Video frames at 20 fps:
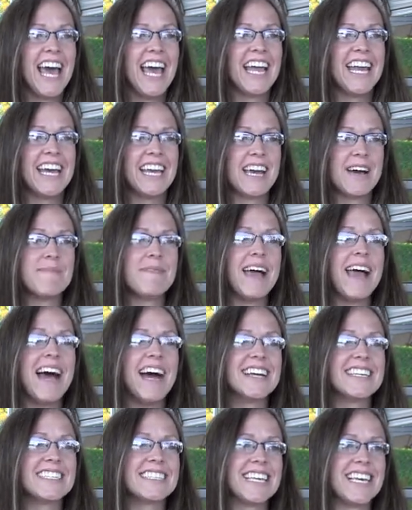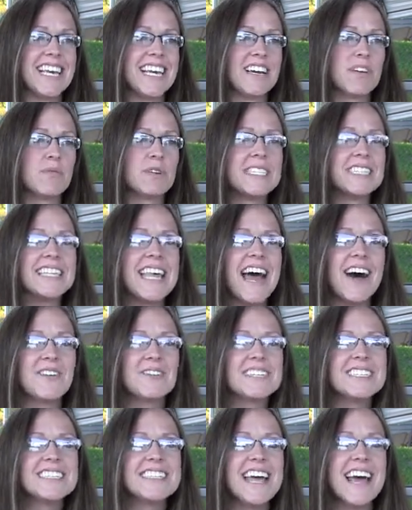And I kept asking, what's that,
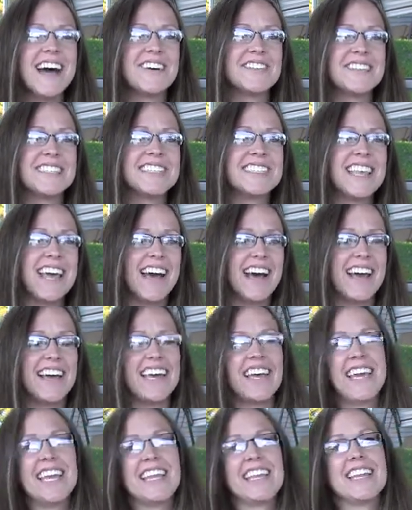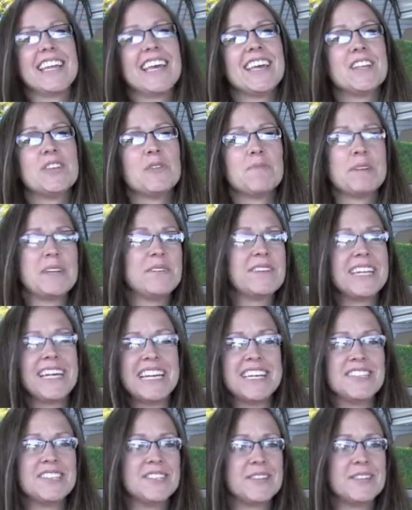what's that, what's that? And nobody would
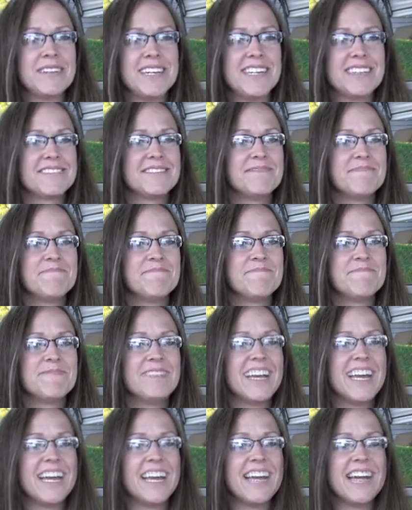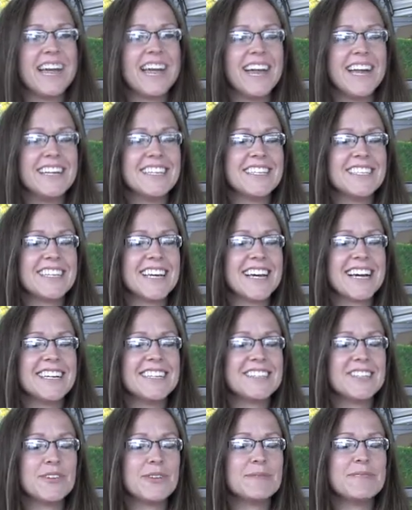answer me. And I
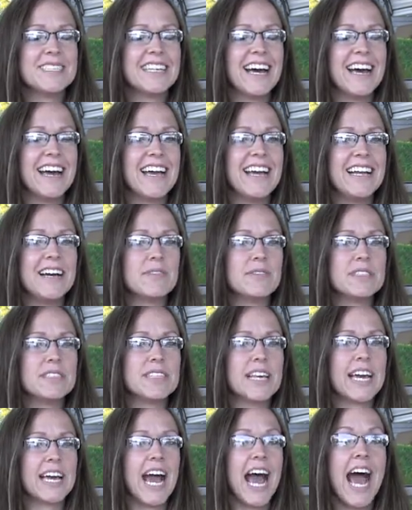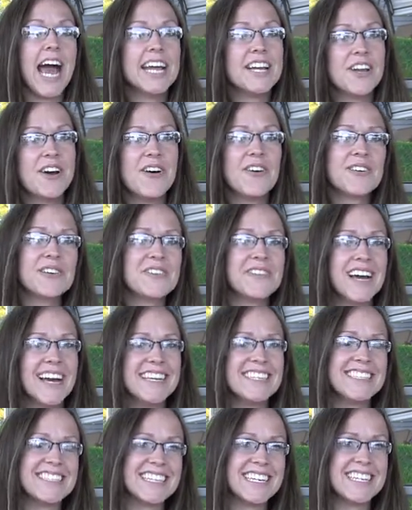got so upset, and I was like, I know you
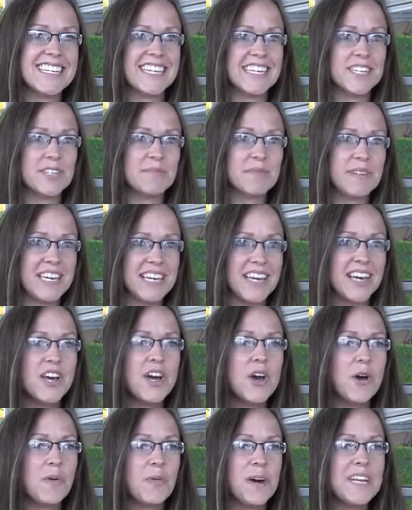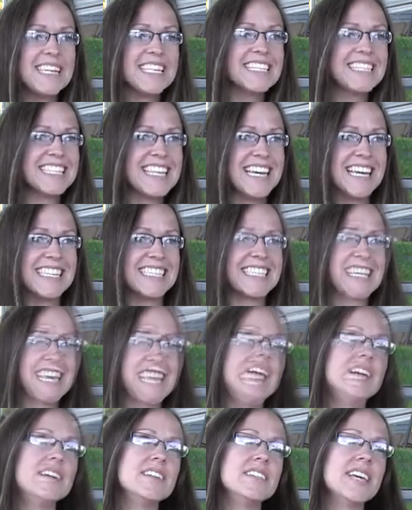guys can hear me. What is this?
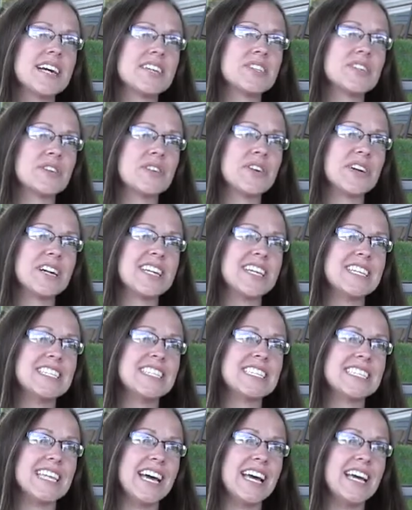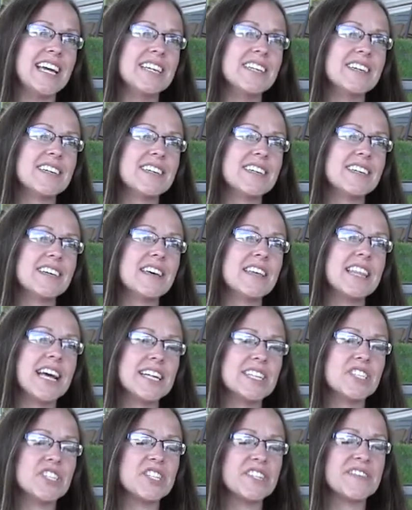Dr. Gordon said,
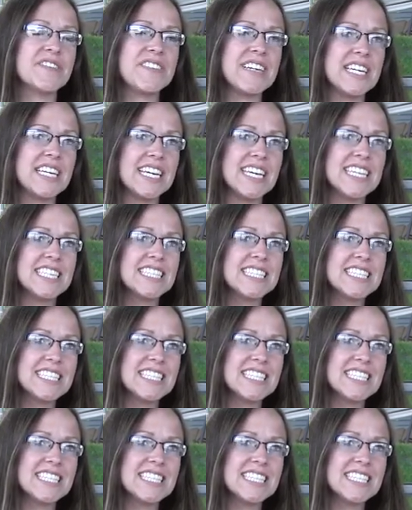that's your fetus.